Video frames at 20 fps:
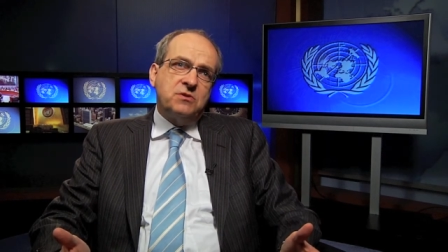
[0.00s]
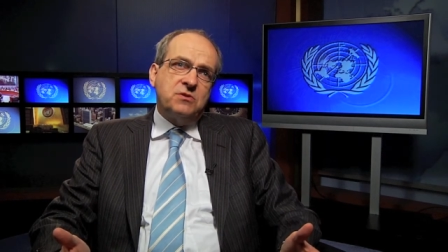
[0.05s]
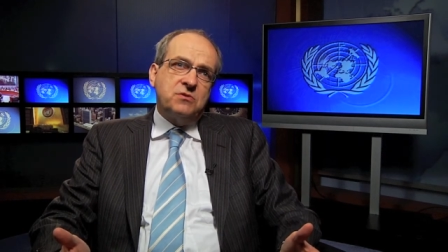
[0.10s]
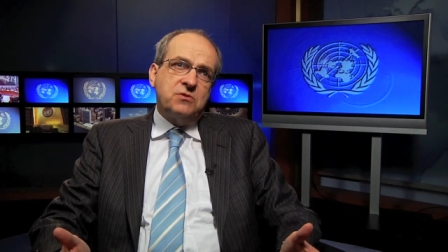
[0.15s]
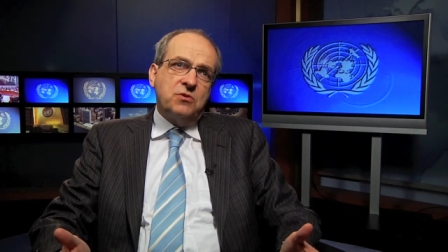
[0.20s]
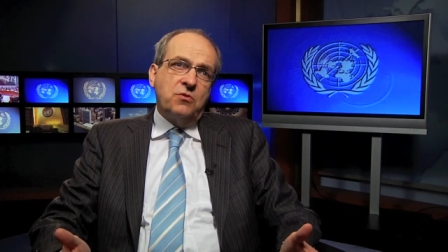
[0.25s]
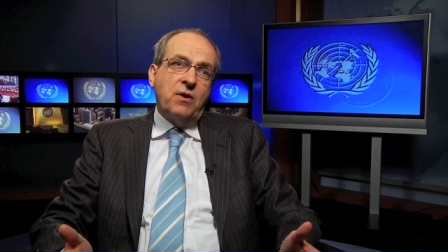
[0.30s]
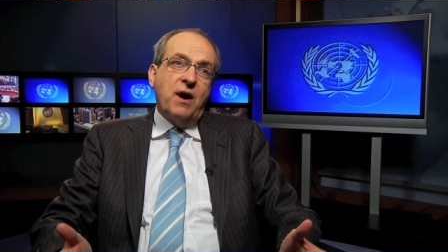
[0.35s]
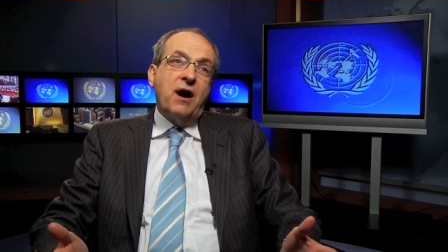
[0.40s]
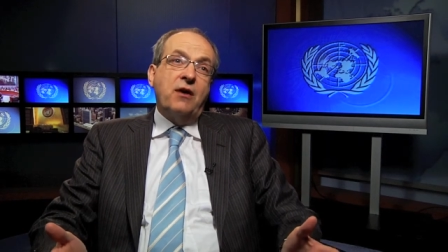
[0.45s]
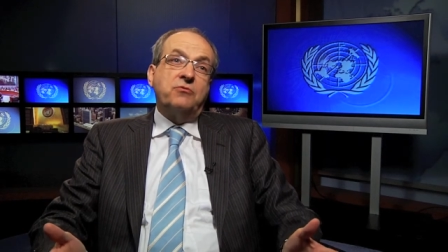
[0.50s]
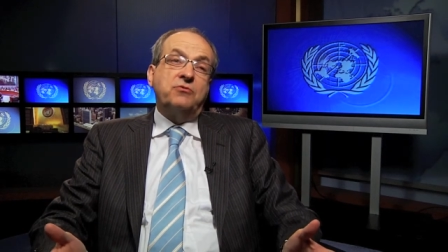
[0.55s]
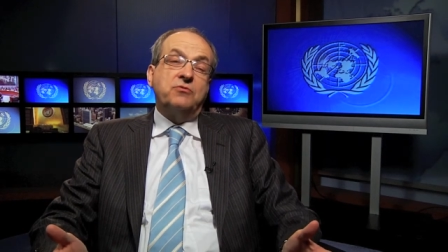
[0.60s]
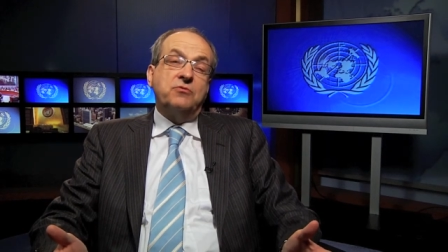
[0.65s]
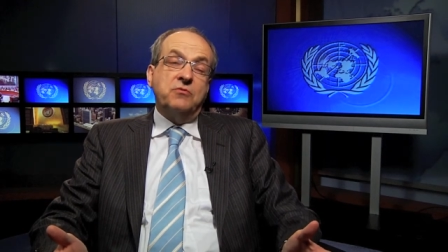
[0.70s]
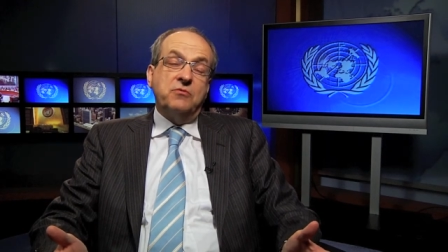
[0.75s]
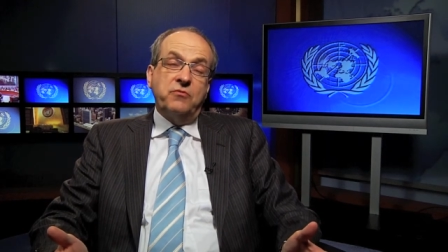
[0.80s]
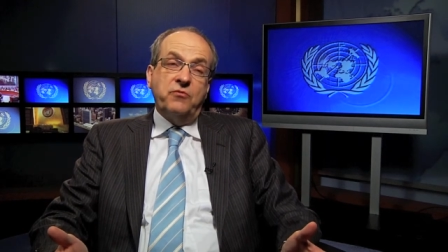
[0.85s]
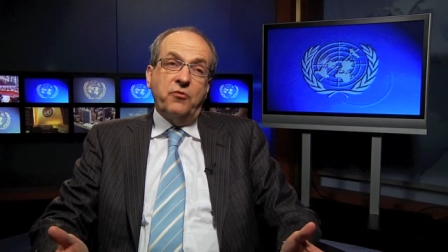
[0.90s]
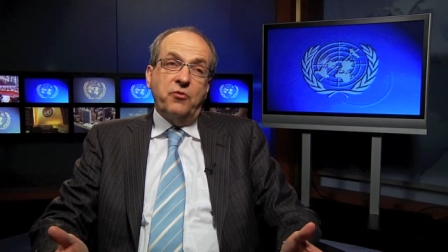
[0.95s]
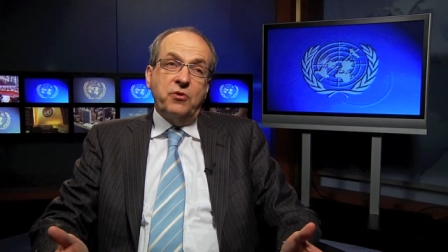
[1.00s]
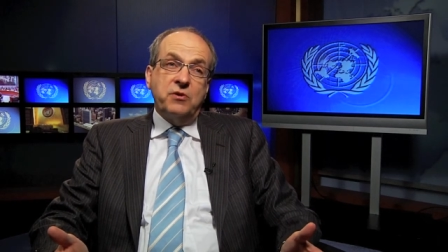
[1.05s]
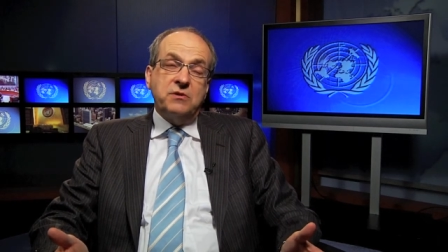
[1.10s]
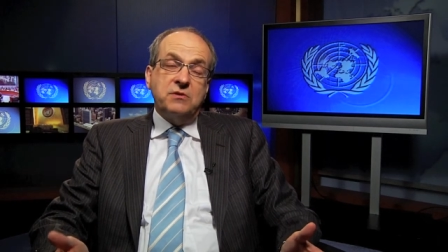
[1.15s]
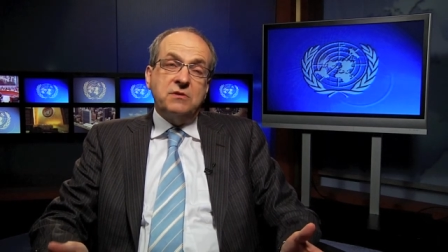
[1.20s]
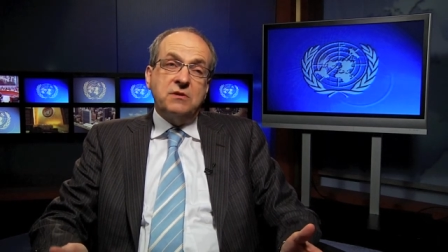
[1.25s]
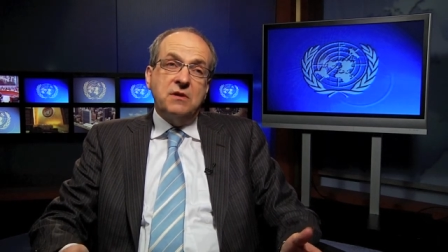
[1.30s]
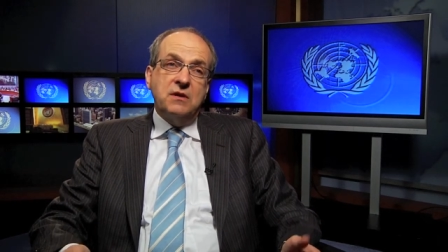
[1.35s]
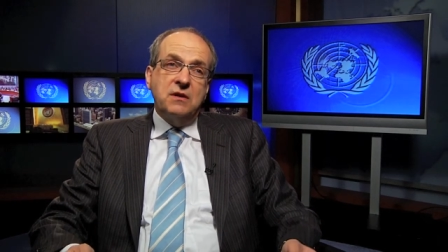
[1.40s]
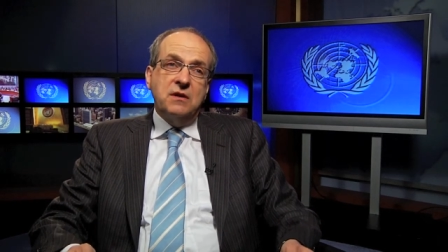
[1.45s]
so how to
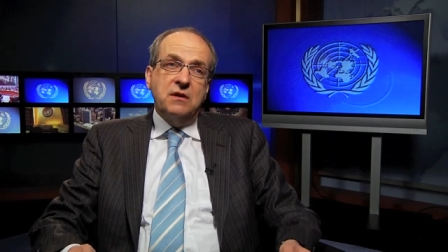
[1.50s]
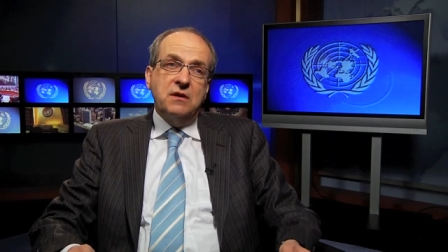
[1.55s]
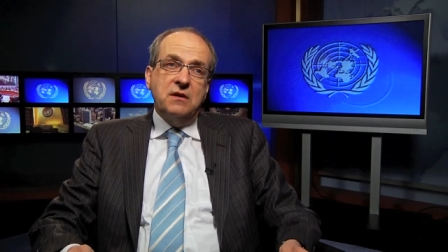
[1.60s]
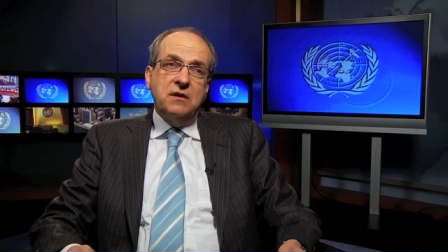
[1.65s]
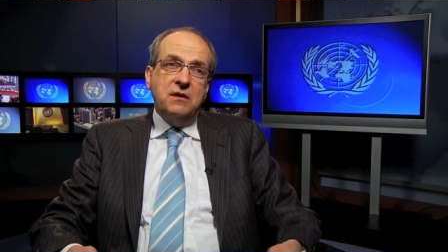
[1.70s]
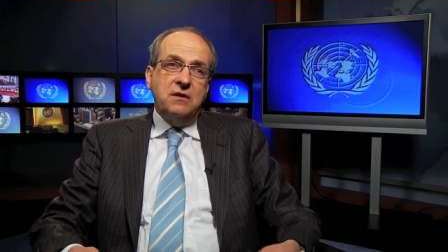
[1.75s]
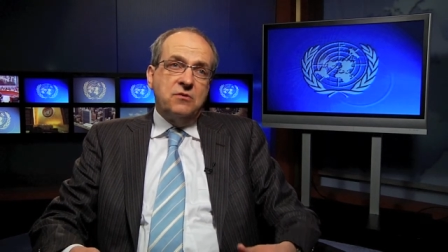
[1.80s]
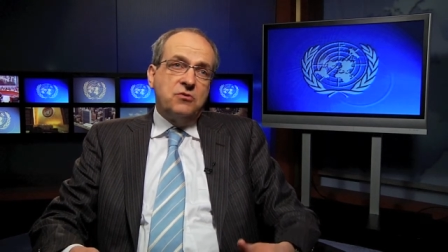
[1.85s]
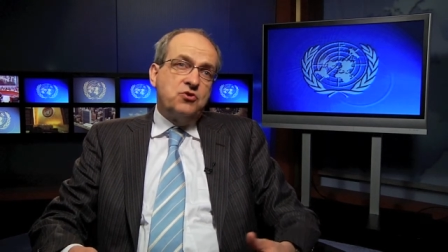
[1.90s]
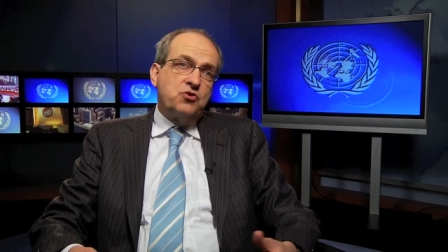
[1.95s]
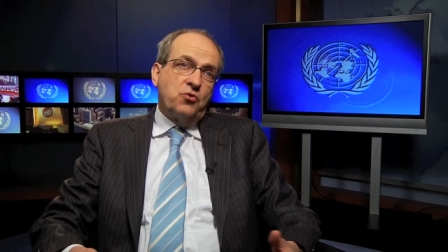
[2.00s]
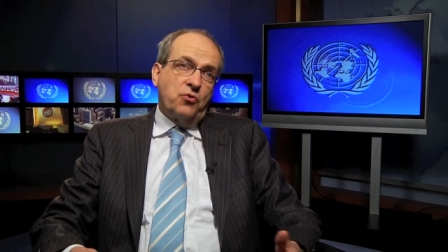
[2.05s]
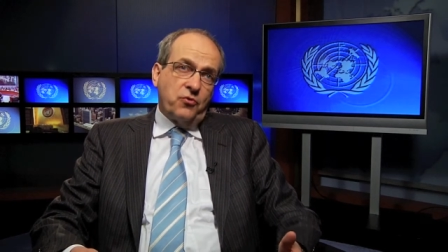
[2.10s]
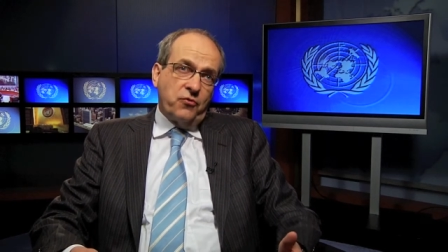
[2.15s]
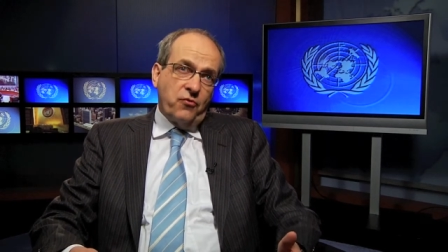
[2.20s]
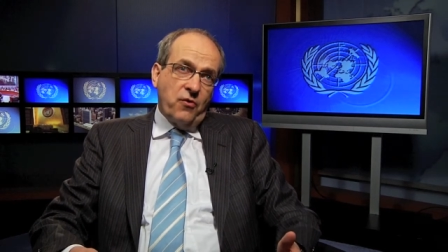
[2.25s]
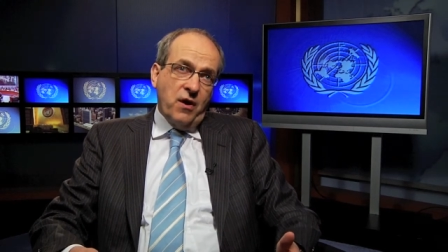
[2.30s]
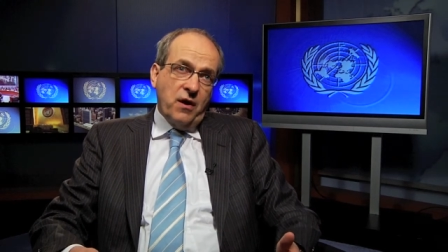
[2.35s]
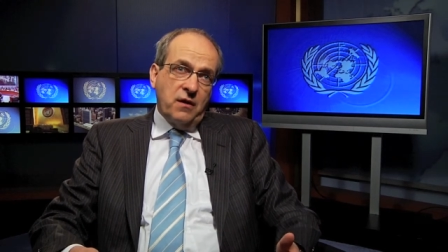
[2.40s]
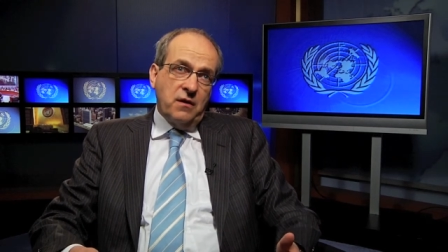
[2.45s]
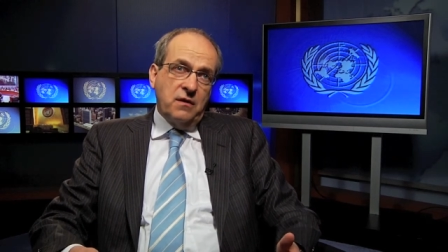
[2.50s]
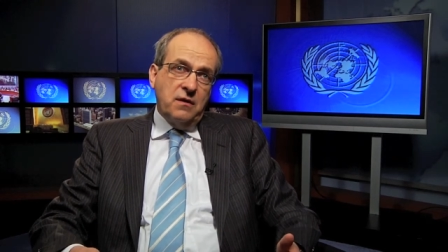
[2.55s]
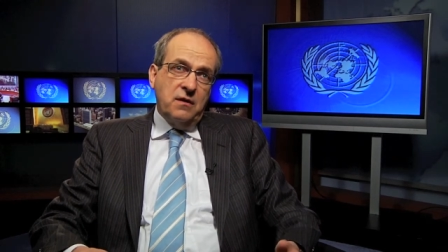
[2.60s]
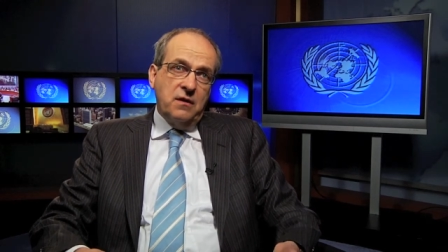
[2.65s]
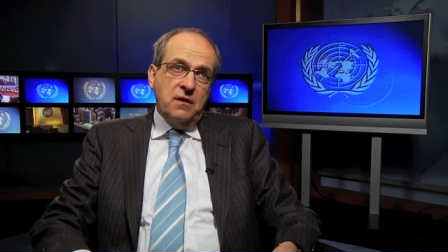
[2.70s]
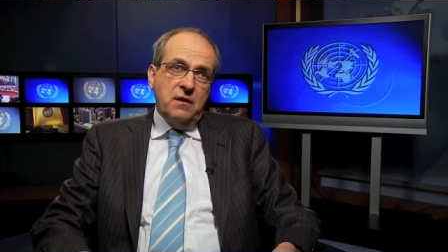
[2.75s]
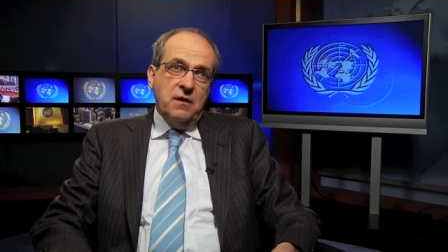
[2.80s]
avoid in the short run